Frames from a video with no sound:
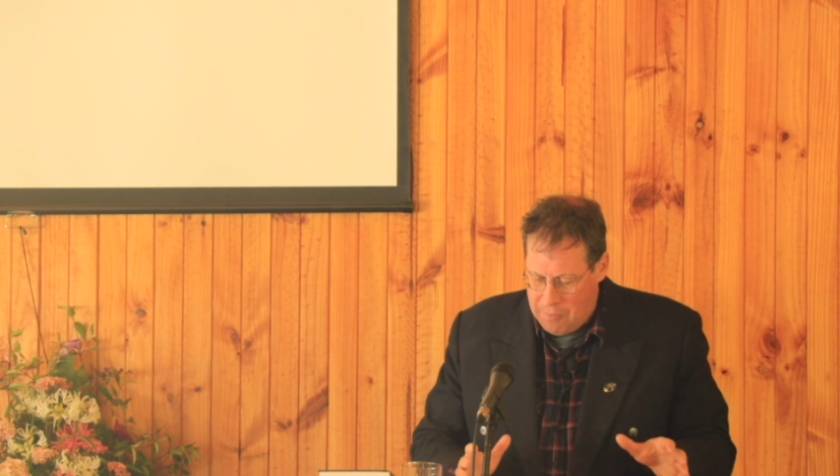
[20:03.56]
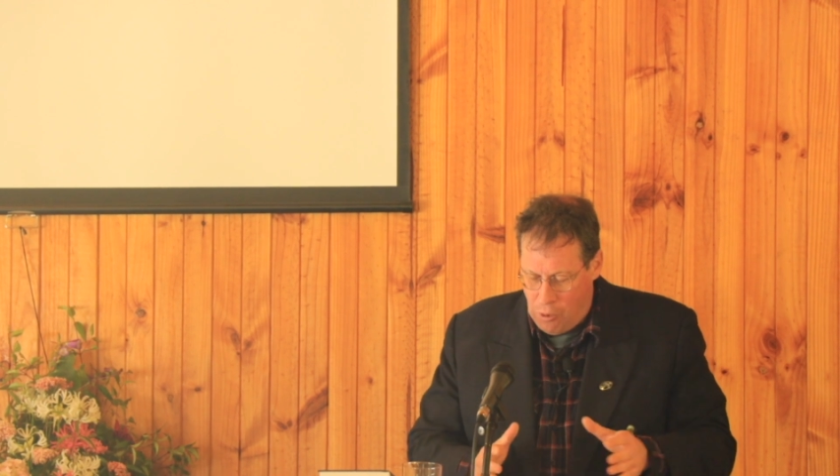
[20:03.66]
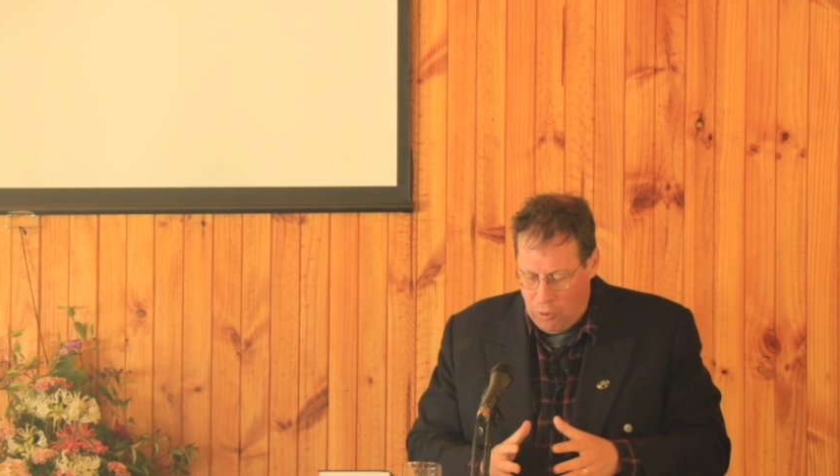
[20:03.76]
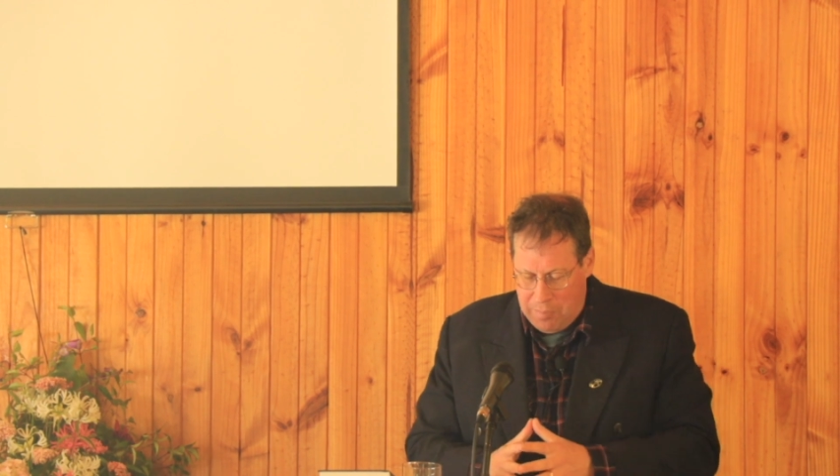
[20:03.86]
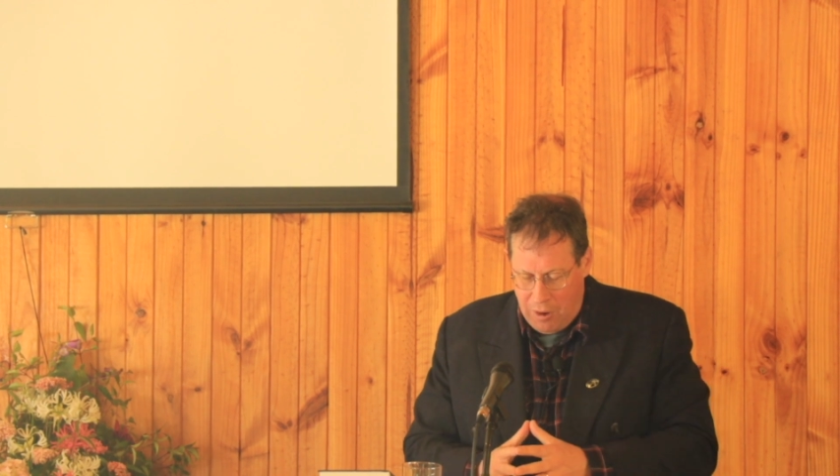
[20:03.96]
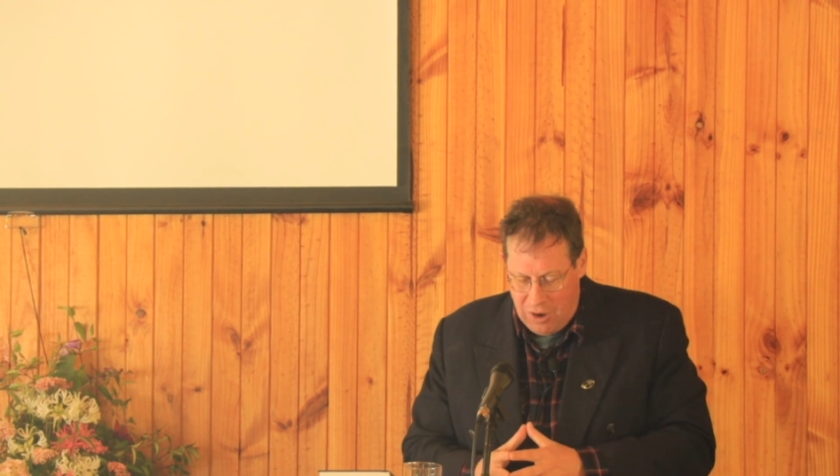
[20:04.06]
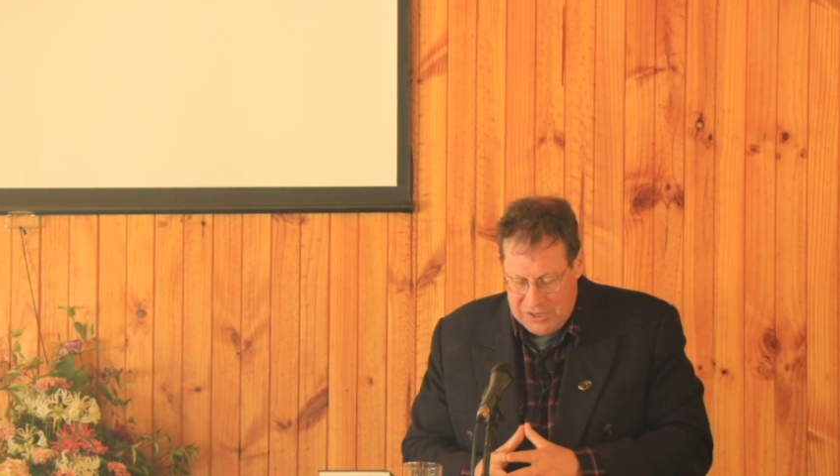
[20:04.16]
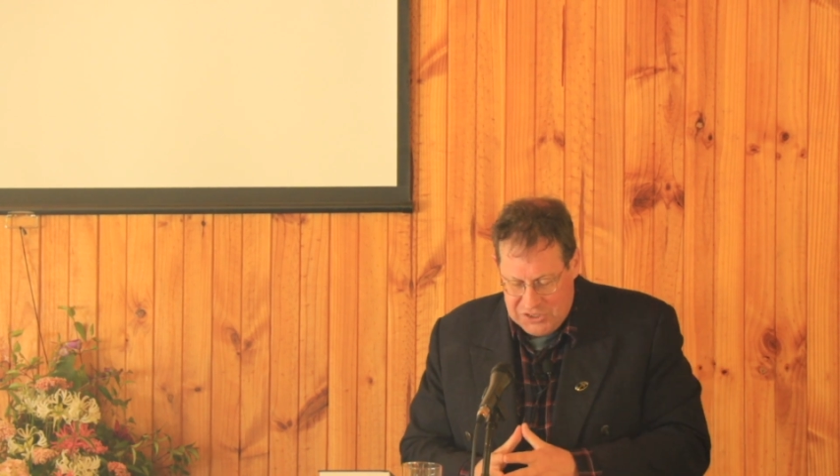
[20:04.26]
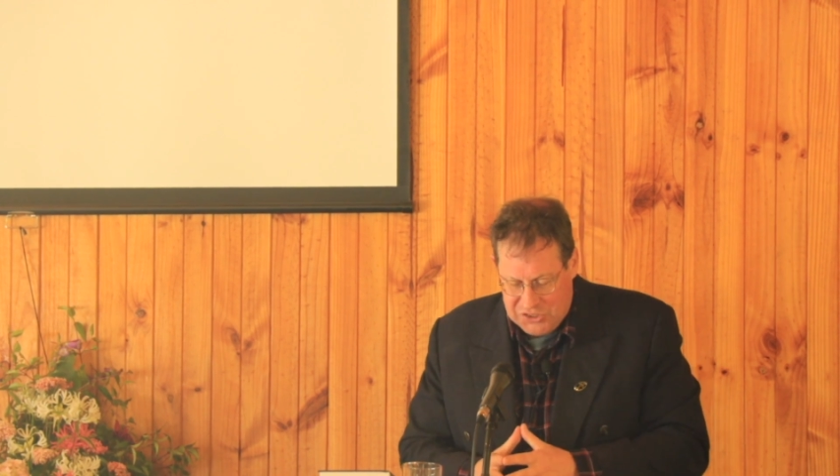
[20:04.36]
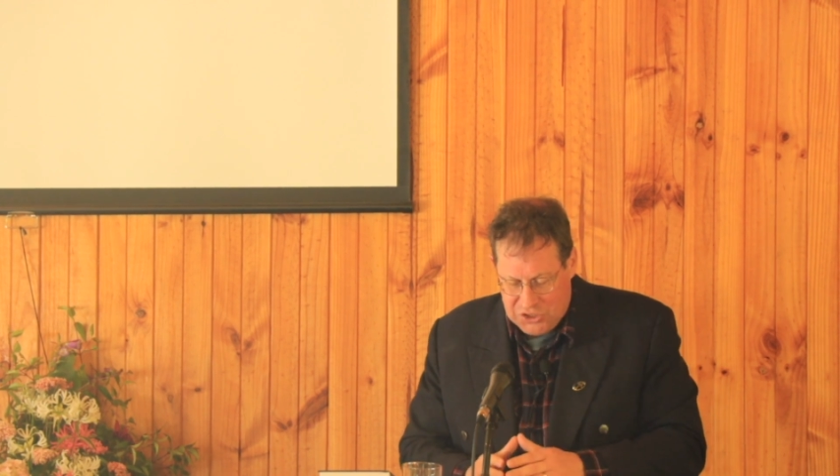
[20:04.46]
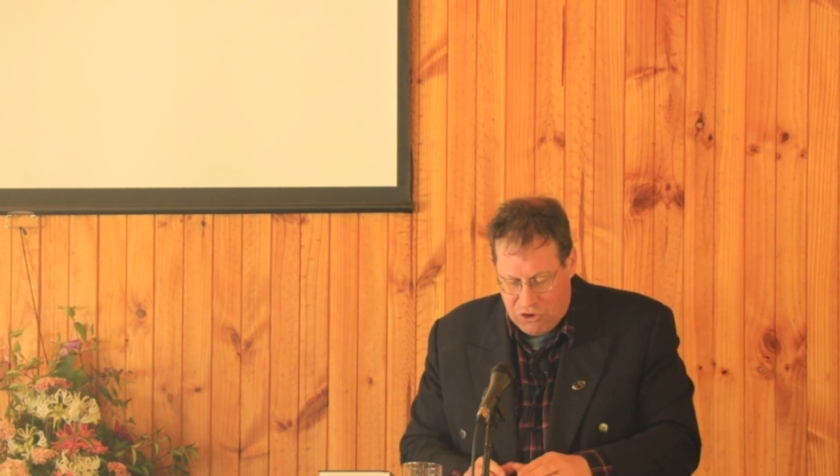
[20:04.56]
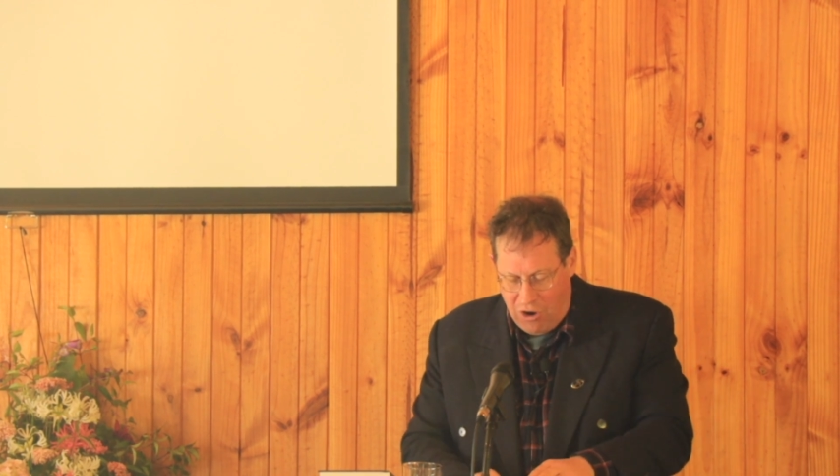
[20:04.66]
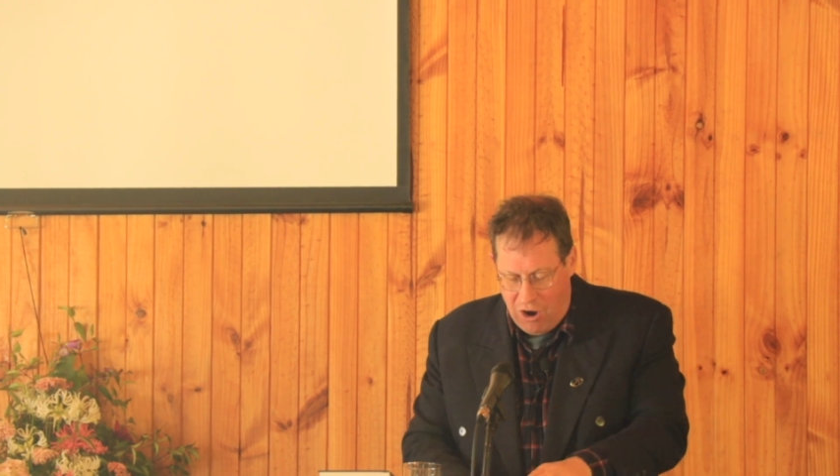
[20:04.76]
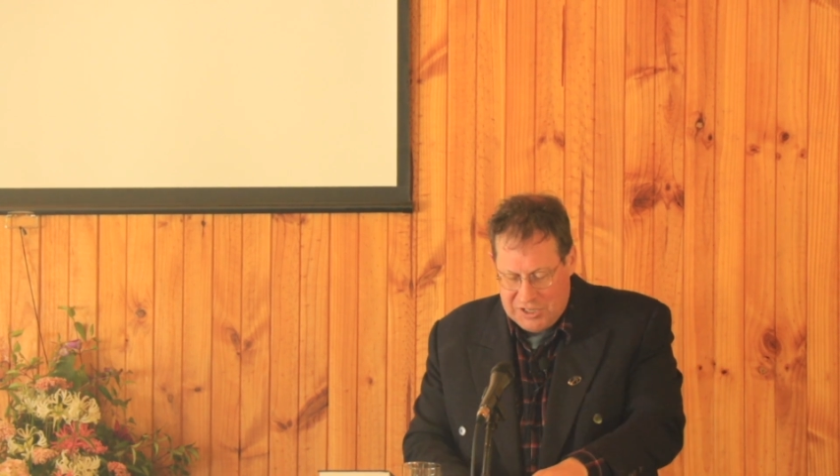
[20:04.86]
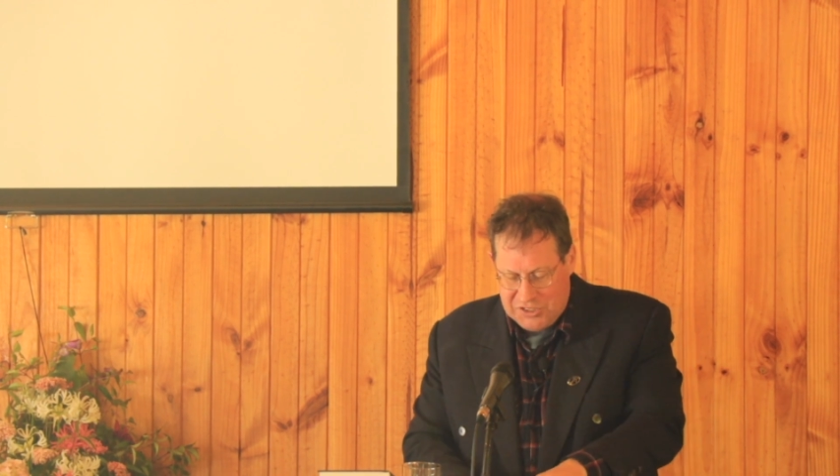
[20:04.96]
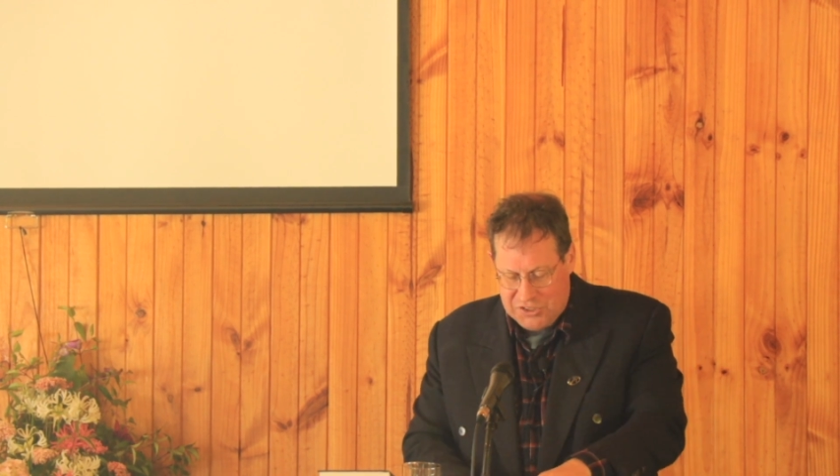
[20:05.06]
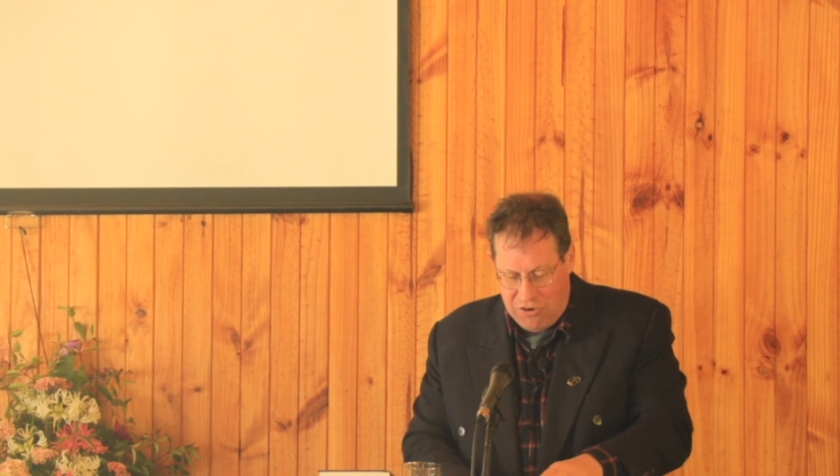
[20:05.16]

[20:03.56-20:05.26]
Paul applies this to Christ's